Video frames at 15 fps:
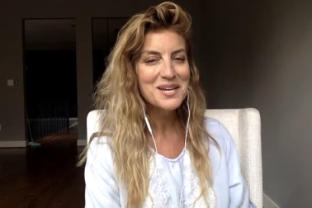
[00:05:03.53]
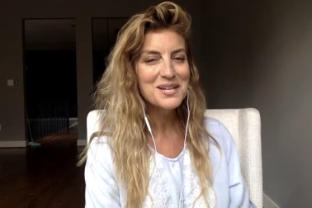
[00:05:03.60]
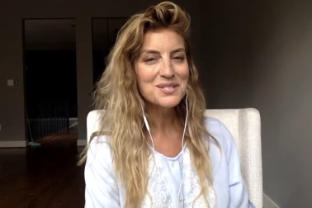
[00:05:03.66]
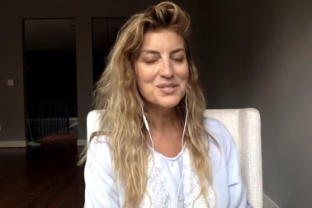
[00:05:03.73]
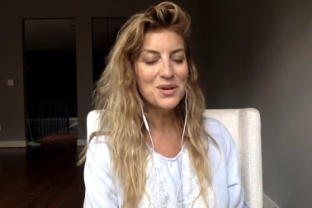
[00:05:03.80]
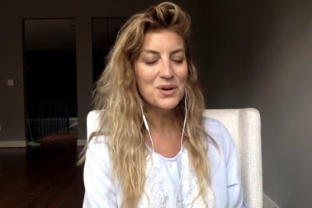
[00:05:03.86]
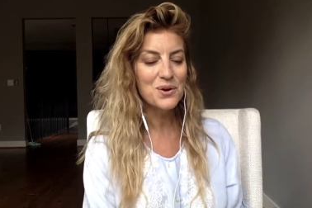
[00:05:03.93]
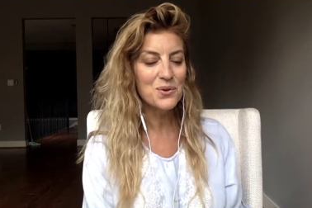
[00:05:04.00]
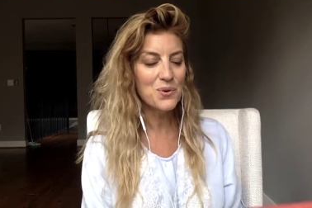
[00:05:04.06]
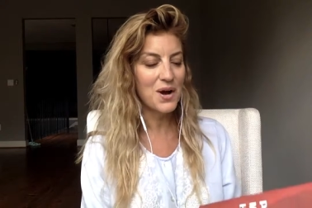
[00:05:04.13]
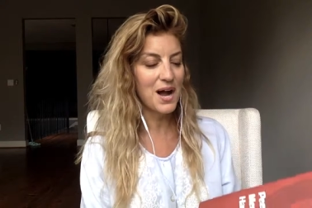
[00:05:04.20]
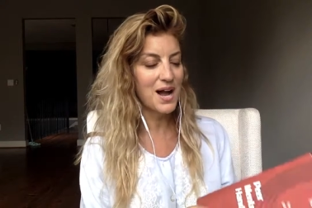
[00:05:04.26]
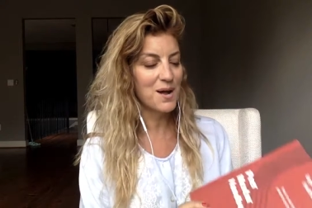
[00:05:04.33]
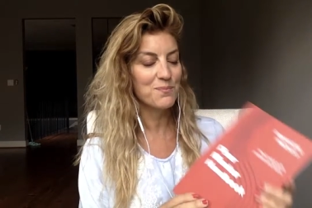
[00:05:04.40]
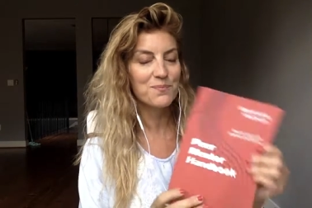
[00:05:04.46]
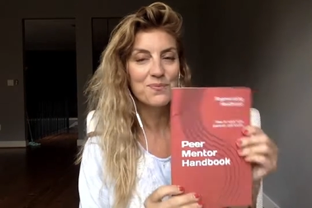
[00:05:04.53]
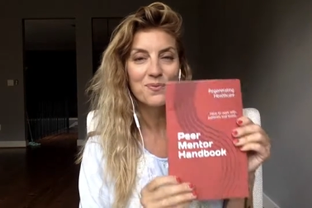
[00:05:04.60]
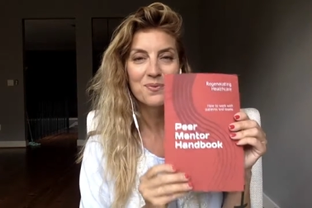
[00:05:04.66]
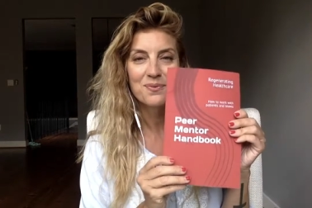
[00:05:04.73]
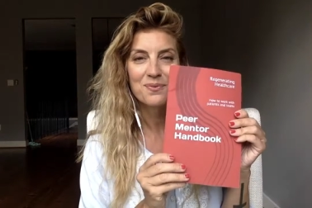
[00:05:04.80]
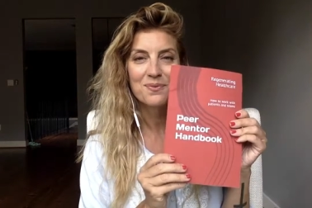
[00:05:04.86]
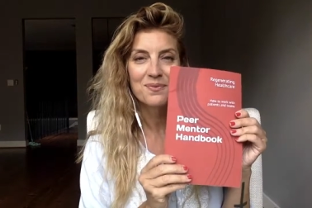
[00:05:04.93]
So
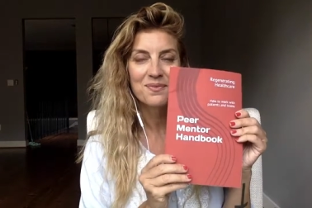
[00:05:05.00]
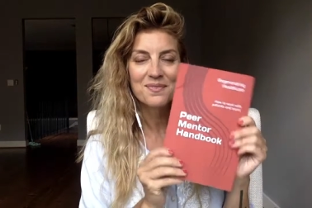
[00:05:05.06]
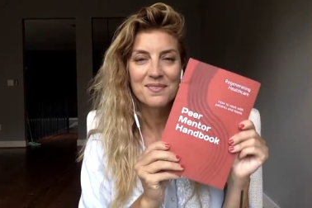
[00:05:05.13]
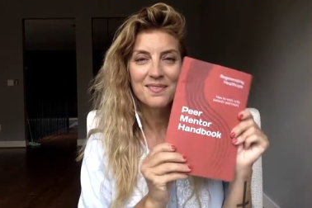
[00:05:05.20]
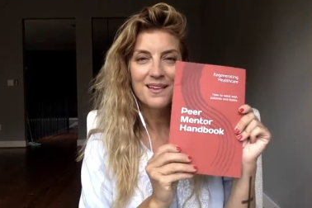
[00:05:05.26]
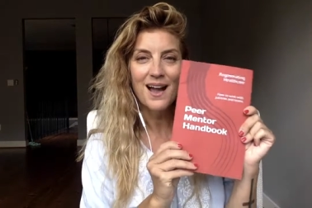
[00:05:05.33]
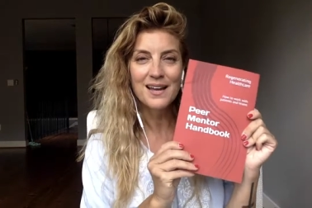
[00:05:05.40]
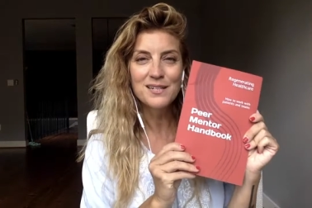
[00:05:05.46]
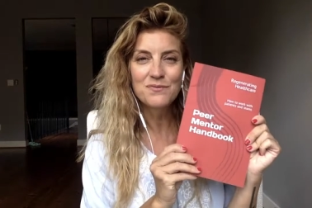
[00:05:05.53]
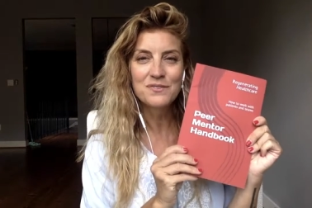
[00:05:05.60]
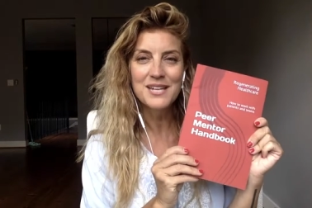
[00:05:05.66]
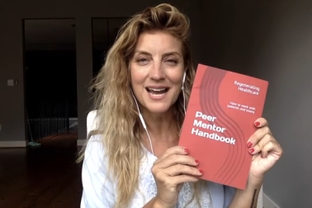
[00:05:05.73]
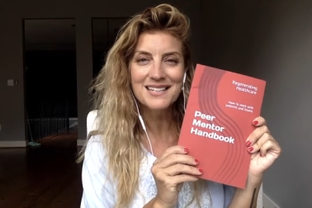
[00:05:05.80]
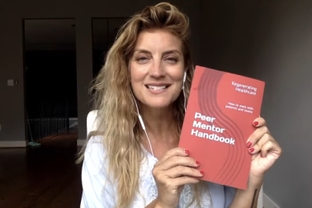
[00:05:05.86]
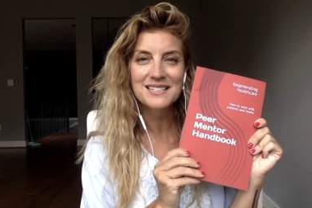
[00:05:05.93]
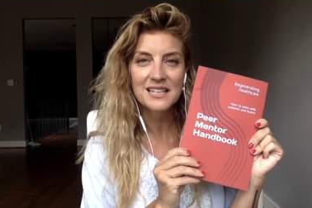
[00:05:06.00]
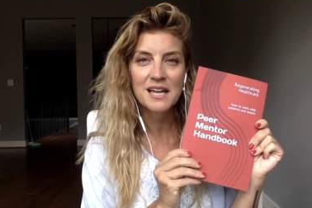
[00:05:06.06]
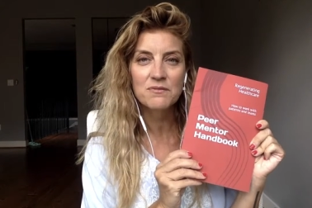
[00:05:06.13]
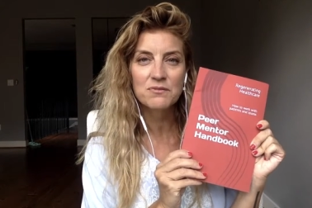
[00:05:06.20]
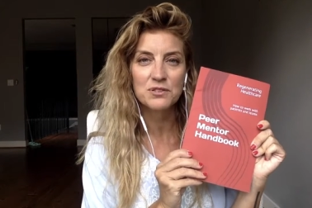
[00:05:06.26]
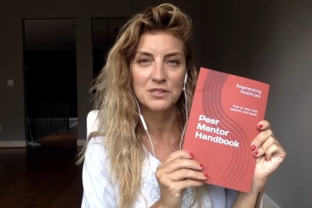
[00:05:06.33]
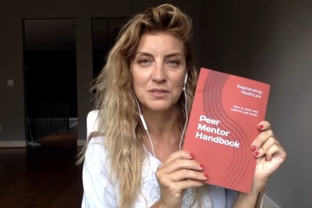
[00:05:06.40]
kind of next
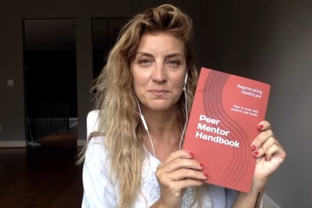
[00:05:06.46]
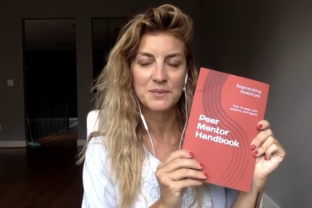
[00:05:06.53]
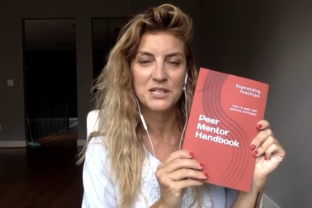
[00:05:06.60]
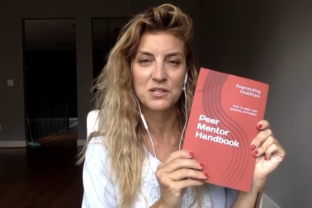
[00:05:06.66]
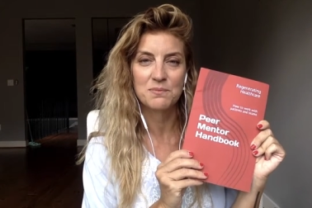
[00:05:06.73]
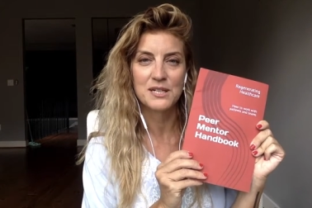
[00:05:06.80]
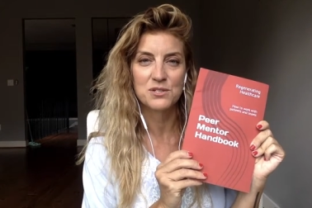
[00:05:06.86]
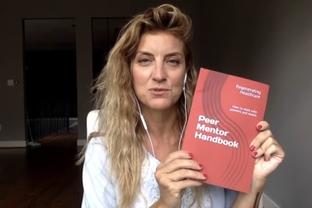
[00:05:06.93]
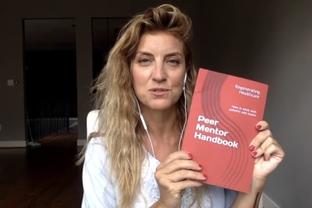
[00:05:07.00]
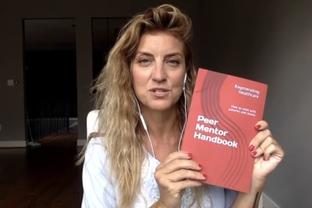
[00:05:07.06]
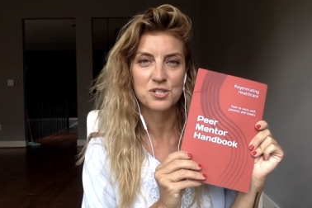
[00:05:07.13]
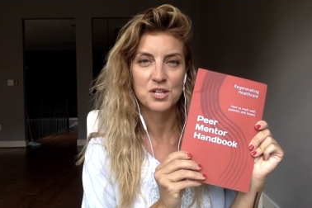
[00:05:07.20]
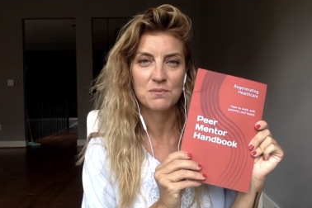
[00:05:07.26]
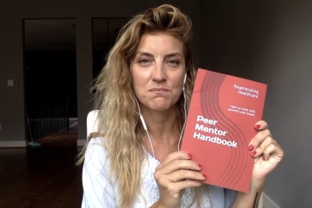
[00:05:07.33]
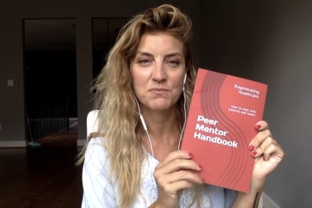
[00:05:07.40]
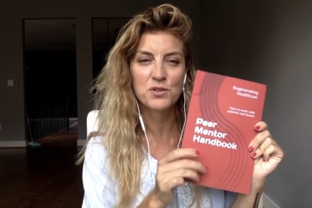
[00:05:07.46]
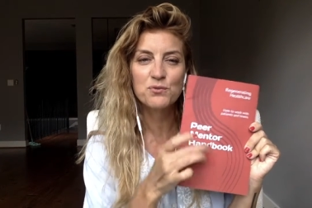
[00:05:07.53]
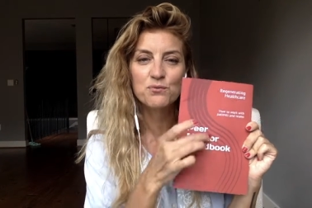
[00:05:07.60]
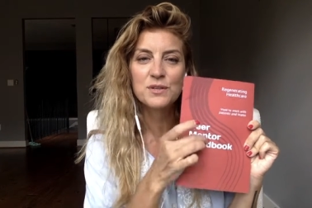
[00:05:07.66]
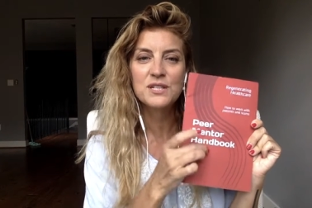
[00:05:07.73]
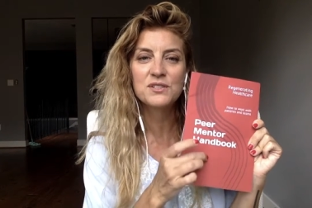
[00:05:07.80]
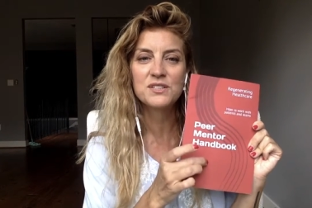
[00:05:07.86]
level peer mentorship, the
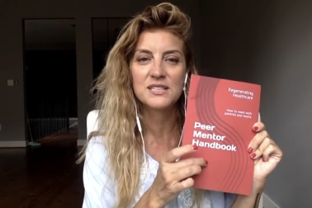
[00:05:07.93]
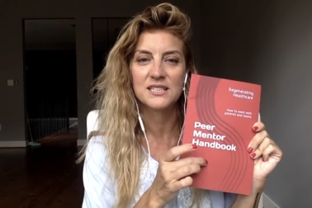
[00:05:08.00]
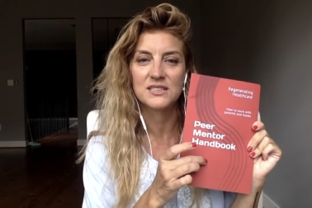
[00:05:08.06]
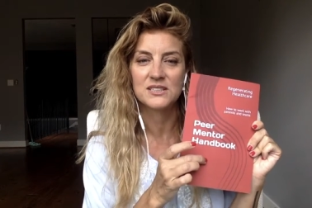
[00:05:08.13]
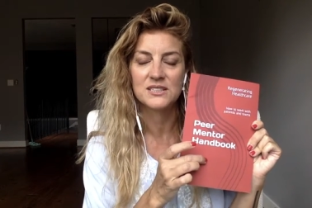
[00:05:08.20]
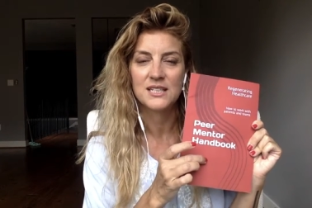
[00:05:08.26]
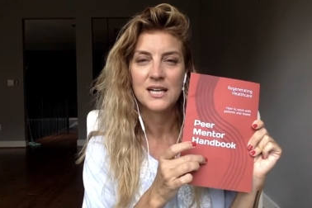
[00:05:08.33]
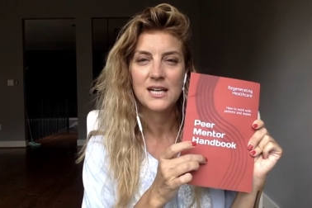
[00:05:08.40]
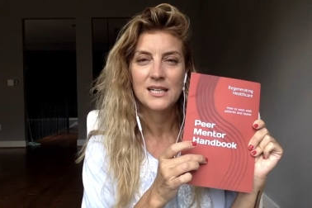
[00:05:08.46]
real deal,